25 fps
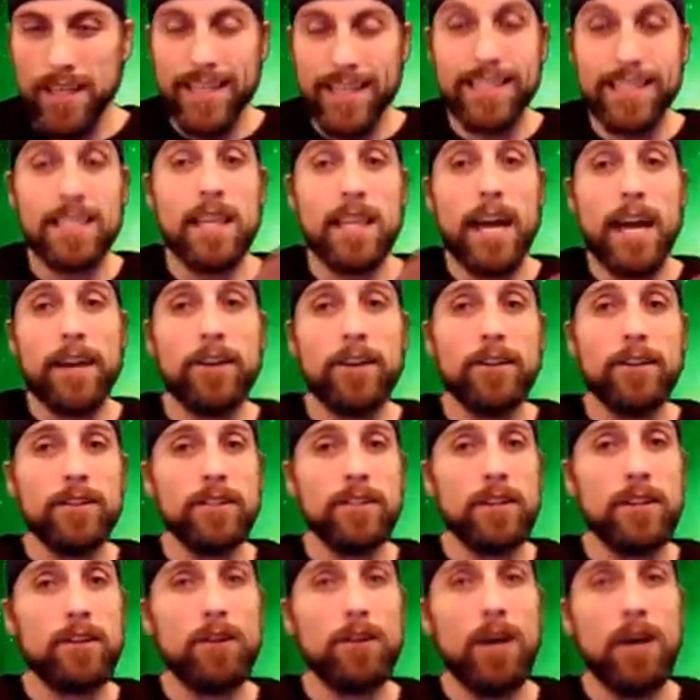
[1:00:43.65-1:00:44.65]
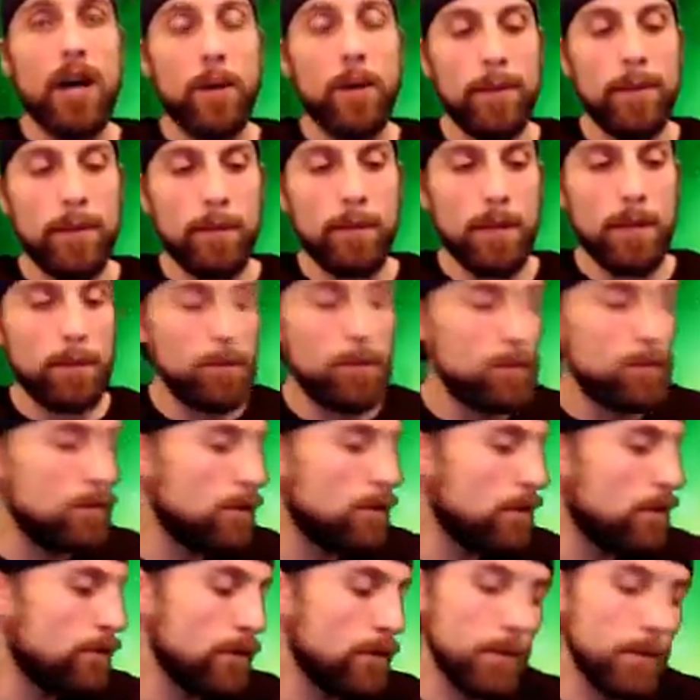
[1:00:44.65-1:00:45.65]
Like Sliders, I don't know how many people
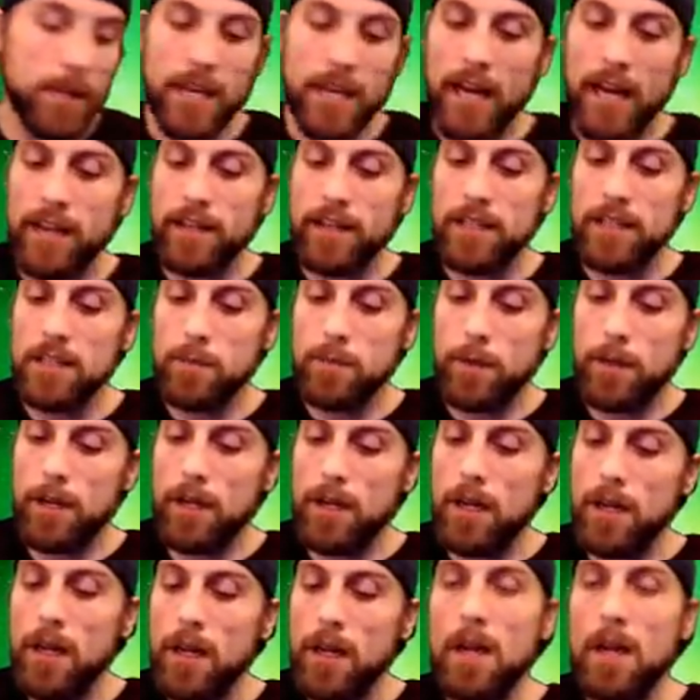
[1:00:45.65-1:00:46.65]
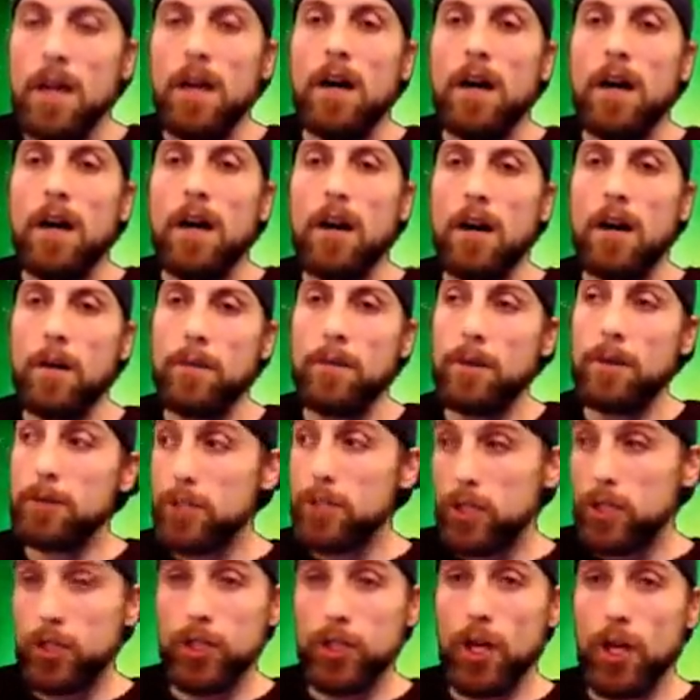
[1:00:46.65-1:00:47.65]
are from the nineties, but um,
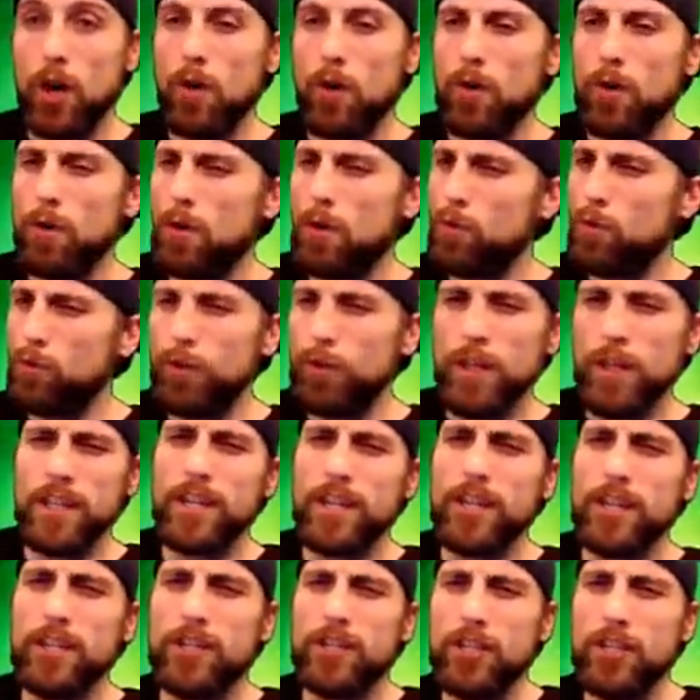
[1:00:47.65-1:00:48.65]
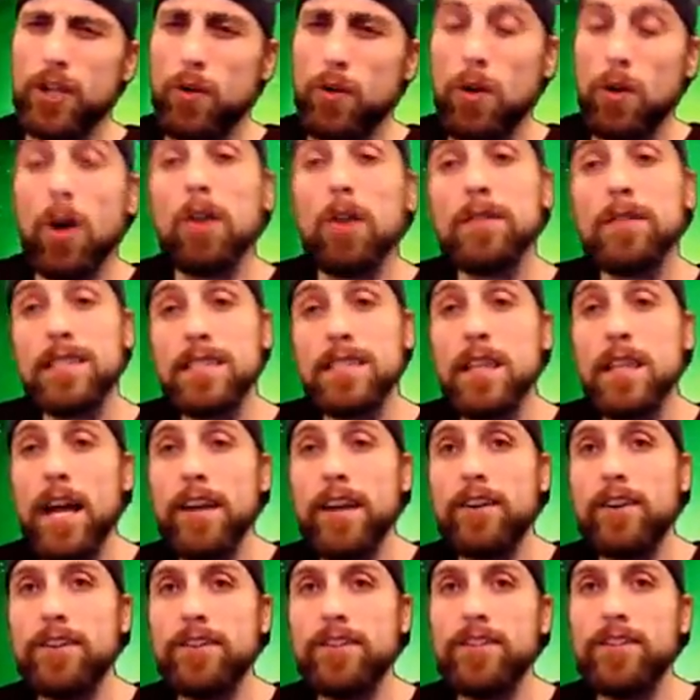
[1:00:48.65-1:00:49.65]
there's a show, really good show called
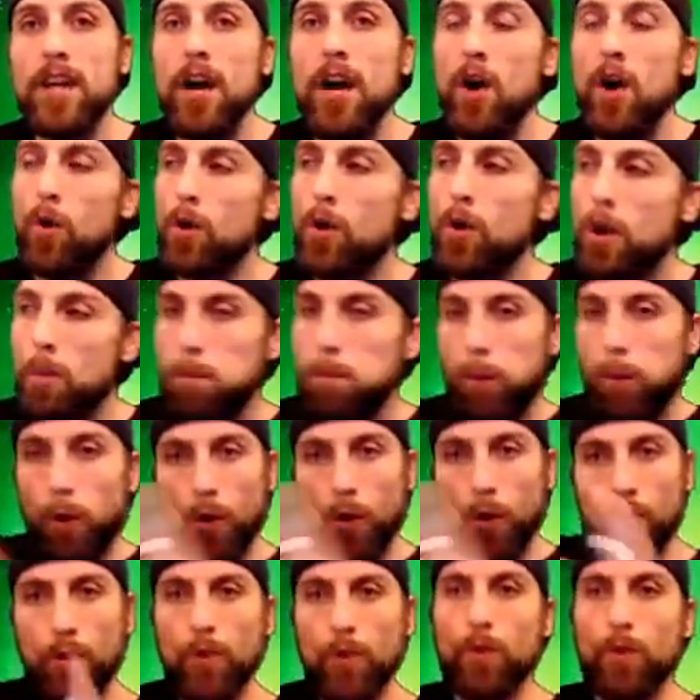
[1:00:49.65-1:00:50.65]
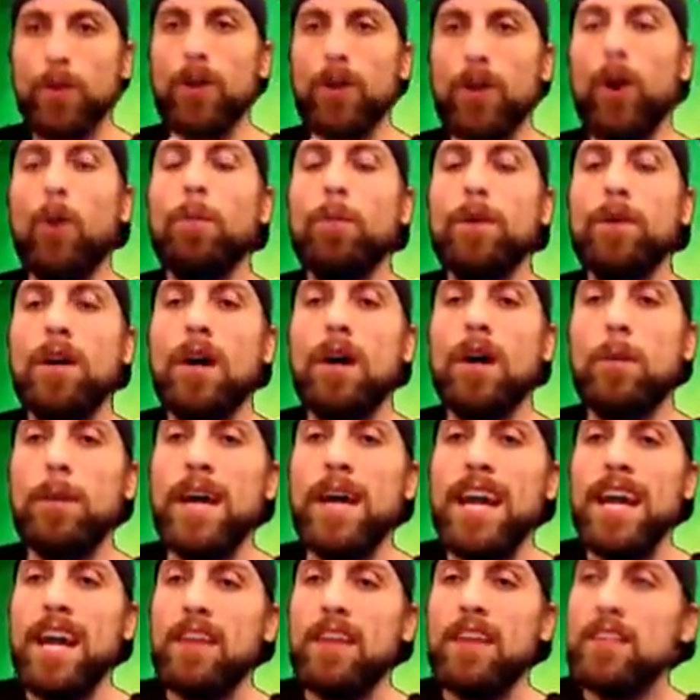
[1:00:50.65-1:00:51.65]
Sliders, where a portal would open up
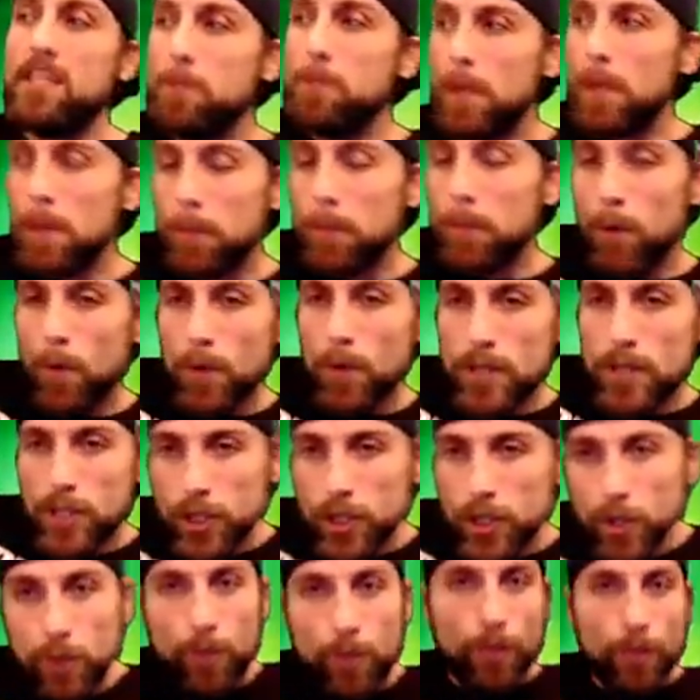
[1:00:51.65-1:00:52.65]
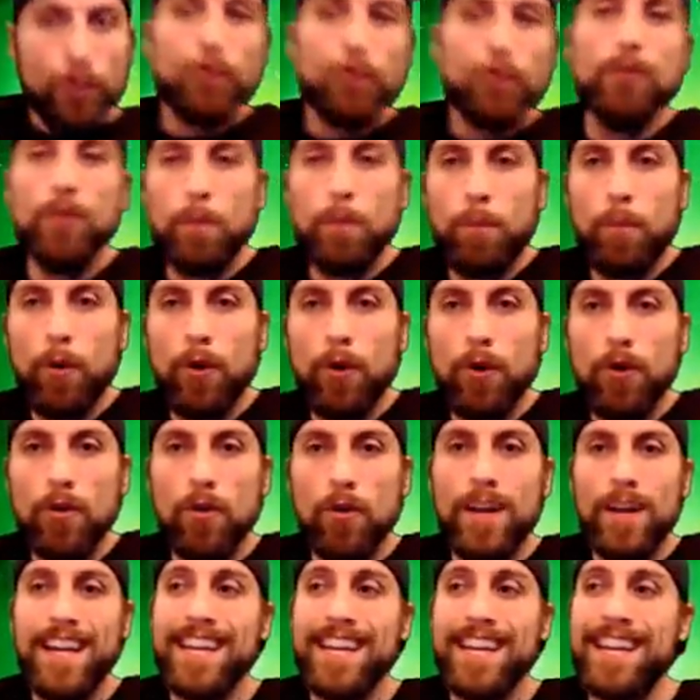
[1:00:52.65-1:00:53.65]
and these people would shoot through the
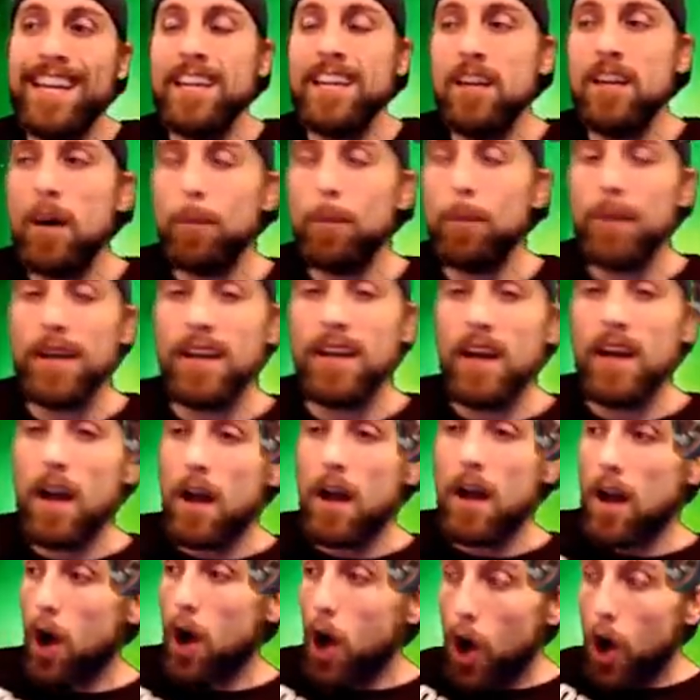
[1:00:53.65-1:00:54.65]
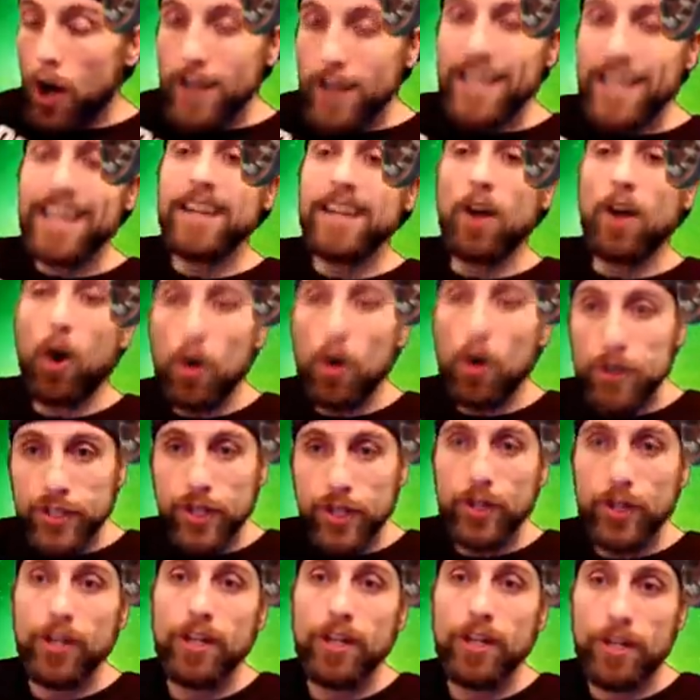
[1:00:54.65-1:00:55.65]
portal and end up on an
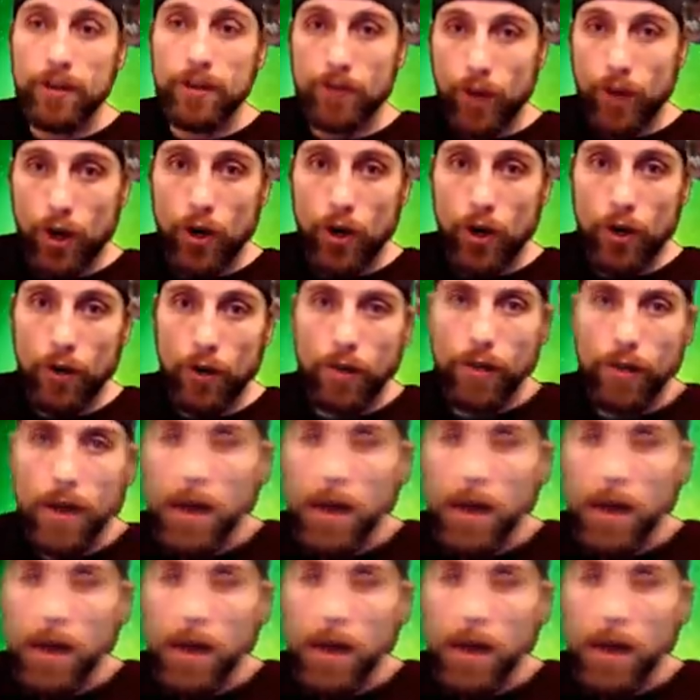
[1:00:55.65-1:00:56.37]
alternative Earth.